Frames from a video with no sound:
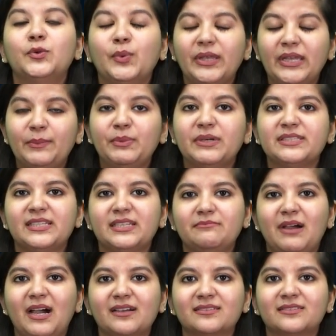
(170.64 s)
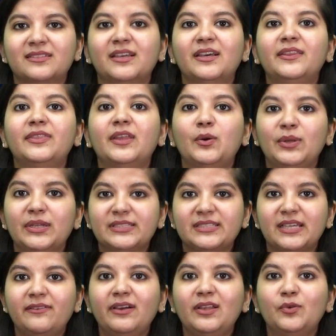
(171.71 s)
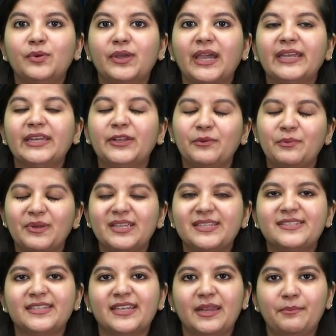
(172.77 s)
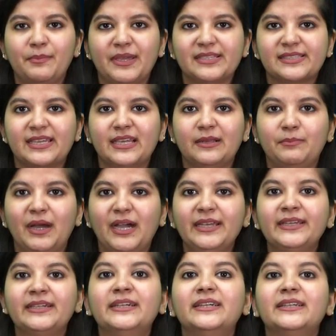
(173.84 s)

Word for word: 20% marks. Now let's have a look at remuneration and pay scale part.